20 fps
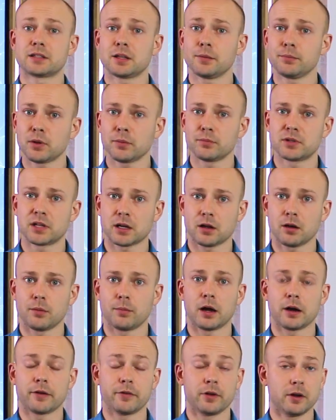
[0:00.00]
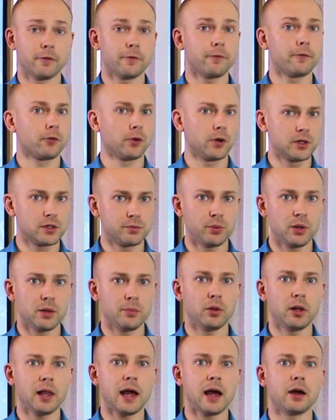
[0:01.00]
of symptoms that come out of it, and it freaks
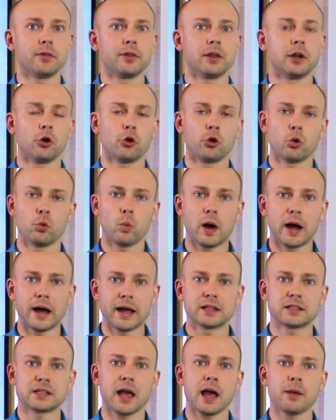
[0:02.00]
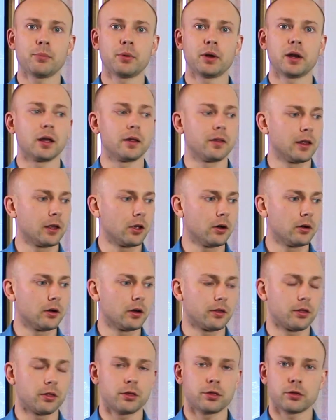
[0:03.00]
people out, and they don't know why it's happening, and they go
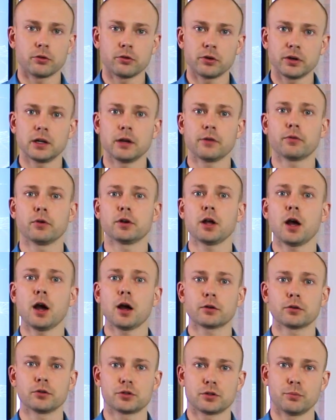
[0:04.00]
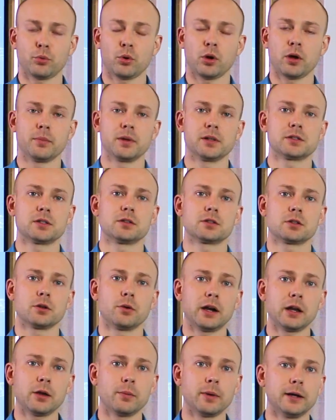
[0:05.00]
to 30 different doctor's appointments. And
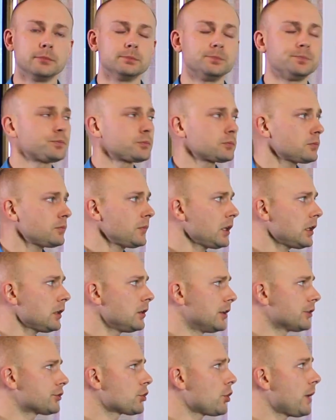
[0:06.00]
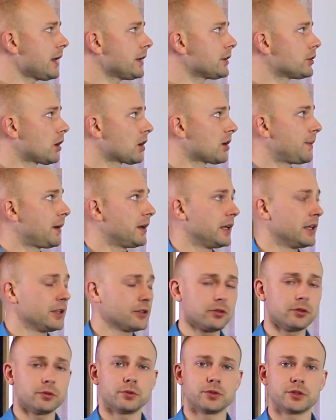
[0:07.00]
so, anyway, Let's go ahead and talk about
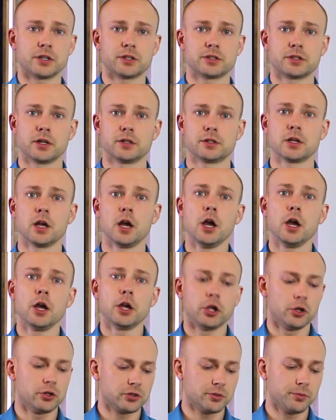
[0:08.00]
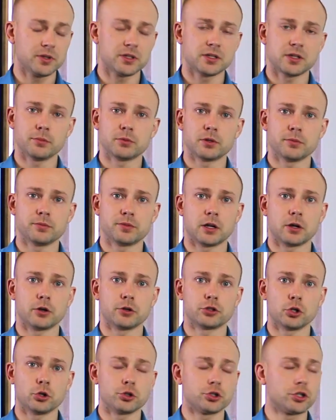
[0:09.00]
insulin resistance, you know, some of the symptoms that are
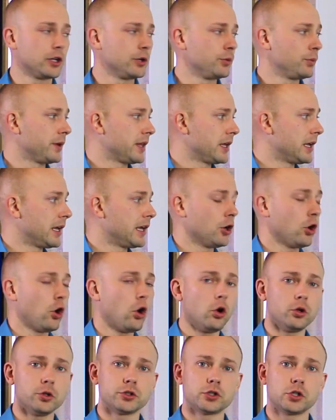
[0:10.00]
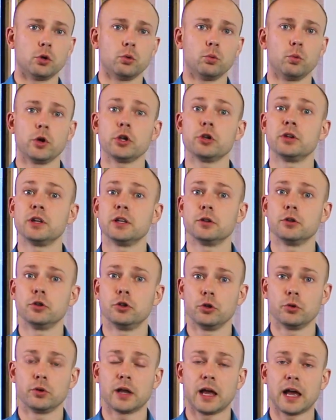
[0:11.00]
associated with it, and also what you need to
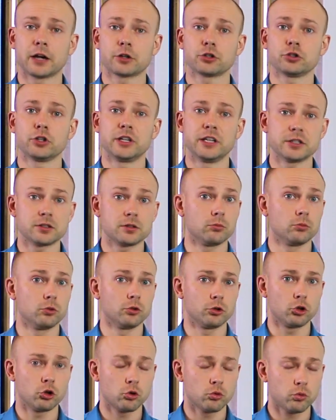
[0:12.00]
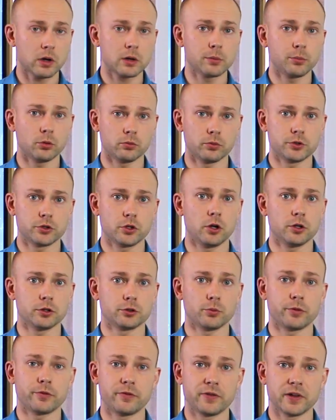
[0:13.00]
do to actually get some incredible
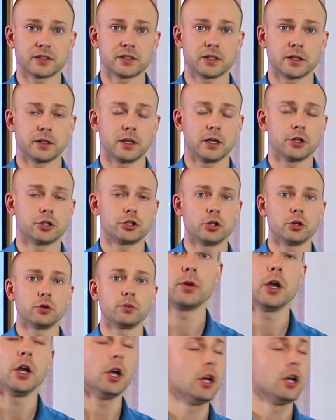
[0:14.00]
results with fixing the issue.